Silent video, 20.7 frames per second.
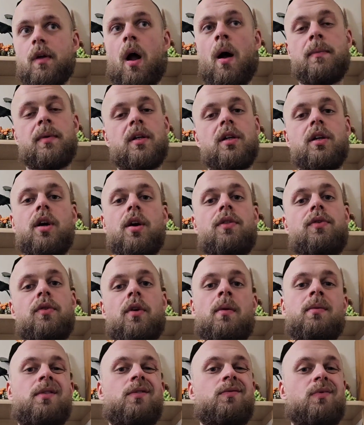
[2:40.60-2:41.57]
I'm going
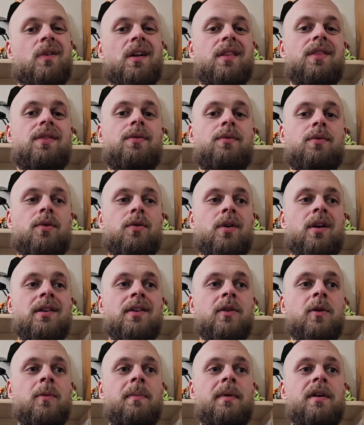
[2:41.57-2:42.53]
to run through a
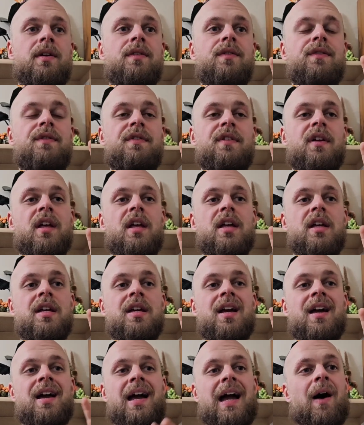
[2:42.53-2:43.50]
little bit of
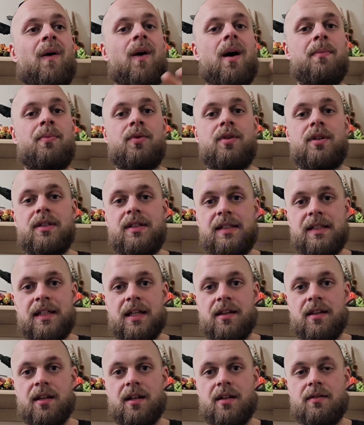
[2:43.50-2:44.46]
how I put it
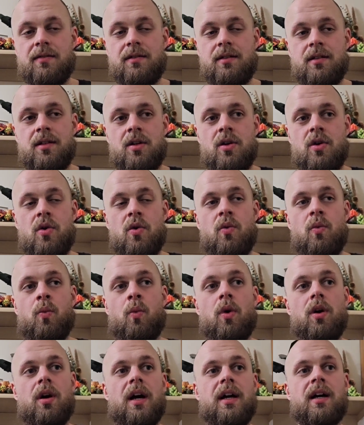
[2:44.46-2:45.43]
together,
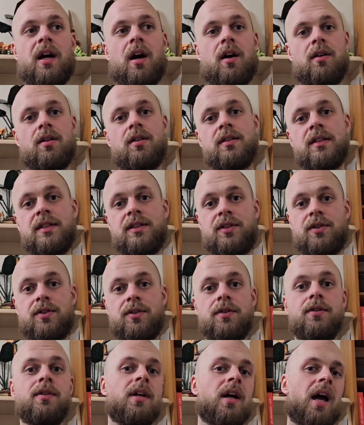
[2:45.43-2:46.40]
what I currently
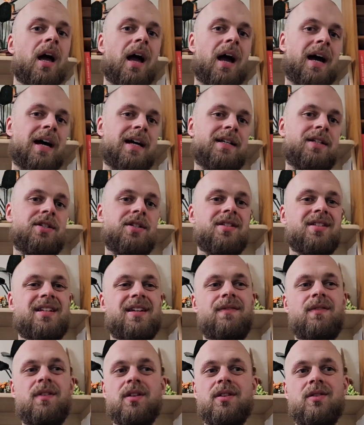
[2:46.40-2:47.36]
do, and just
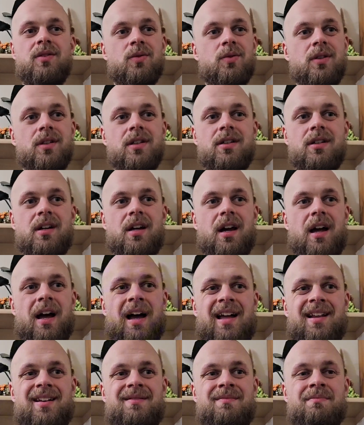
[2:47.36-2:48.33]
give you a look
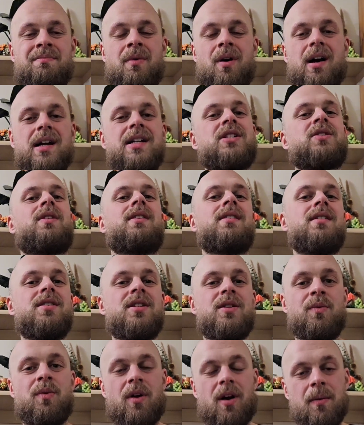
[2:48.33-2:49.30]
at my
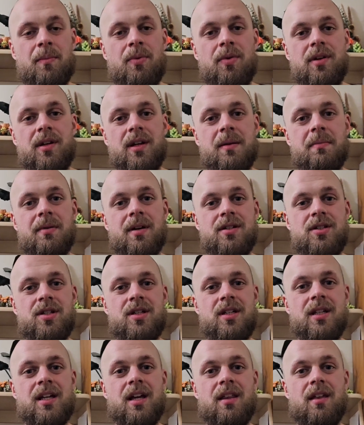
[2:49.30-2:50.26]
strategy when I'm putting a
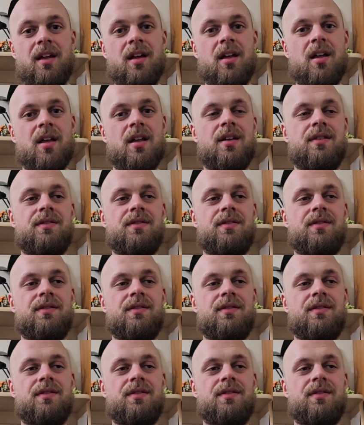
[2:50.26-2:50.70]
budget together.